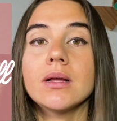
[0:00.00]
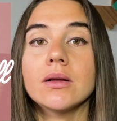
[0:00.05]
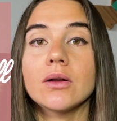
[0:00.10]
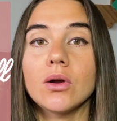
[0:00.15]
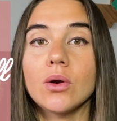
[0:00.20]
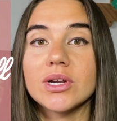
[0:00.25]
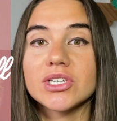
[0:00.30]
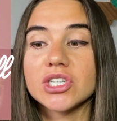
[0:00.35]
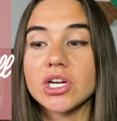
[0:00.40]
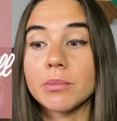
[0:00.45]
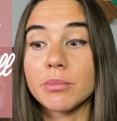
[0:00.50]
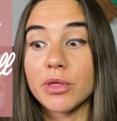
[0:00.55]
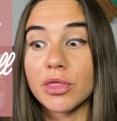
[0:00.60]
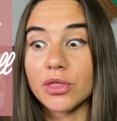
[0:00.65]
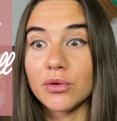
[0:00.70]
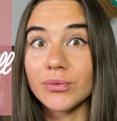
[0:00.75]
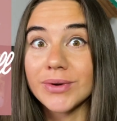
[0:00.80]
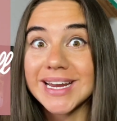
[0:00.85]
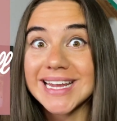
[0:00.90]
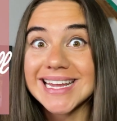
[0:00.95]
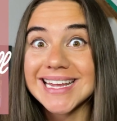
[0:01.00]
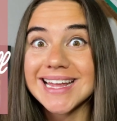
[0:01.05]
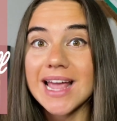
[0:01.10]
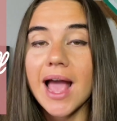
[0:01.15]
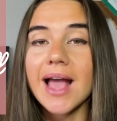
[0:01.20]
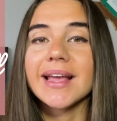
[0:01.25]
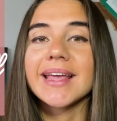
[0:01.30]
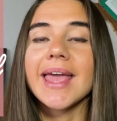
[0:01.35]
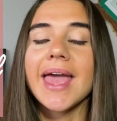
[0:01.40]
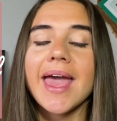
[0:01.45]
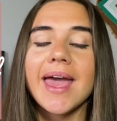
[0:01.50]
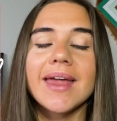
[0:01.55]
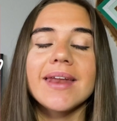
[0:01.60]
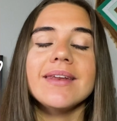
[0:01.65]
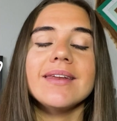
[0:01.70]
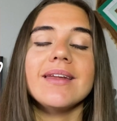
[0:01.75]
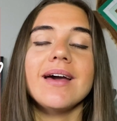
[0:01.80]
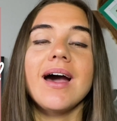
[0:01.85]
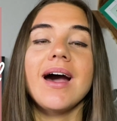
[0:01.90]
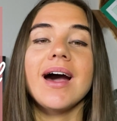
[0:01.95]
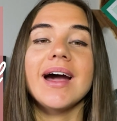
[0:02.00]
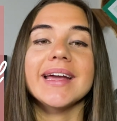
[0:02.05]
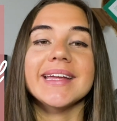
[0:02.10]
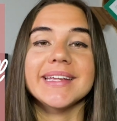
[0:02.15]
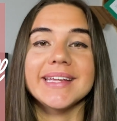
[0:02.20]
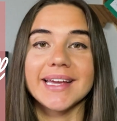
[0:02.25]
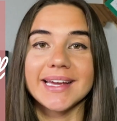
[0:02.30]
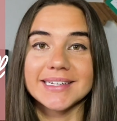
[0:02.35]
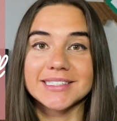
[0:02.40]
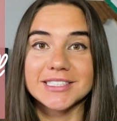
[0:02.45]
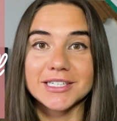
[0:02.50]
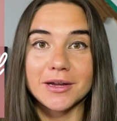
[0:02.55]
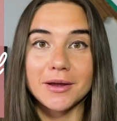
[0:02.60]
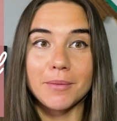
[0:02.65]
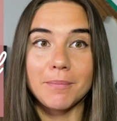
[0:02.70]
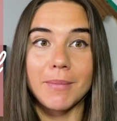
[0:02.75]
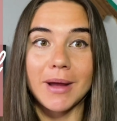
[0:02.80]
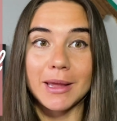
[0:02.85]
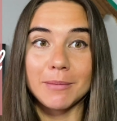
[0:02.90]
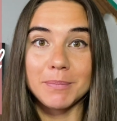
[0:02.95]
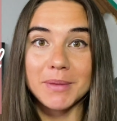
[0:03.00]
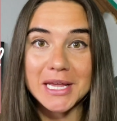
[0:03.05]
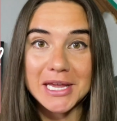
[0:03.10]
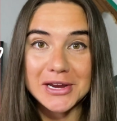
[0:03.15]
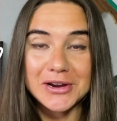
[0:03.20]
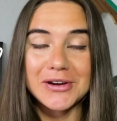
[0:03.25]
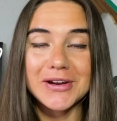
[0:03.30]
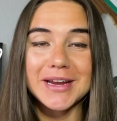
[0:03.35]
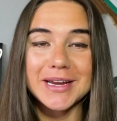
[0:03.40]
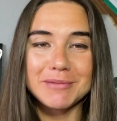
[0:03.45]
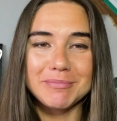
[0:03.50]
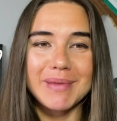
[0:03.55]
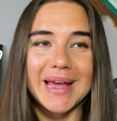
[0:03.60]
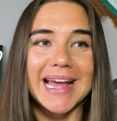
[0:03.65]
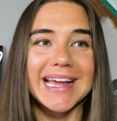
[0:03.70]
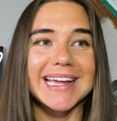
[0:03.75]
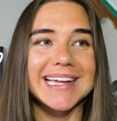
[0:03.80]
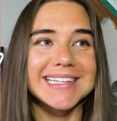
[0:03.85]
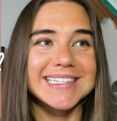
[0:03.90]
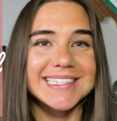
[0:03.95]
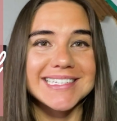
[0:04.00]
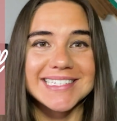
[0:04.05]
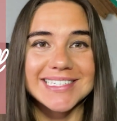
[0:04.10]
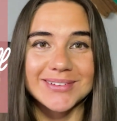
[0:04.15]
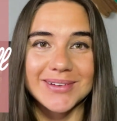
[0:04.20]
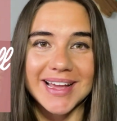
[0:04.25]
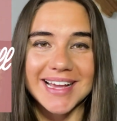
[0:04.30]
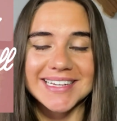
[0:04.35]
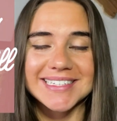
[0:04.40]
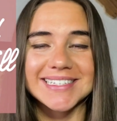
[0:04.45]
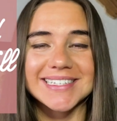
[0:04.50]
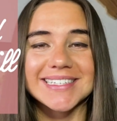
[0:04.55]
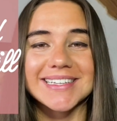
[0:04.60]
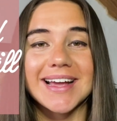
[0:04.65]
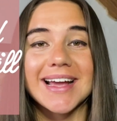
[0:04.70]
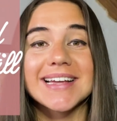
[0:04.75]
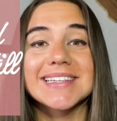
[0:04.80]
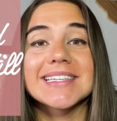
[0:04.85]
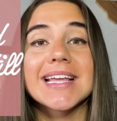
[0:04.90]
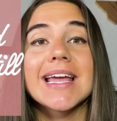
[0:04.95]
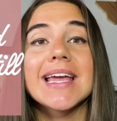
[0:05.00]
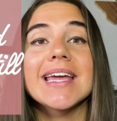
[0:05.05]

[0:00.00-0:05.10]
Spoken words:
Question number 3, can I get my period back and still exercise?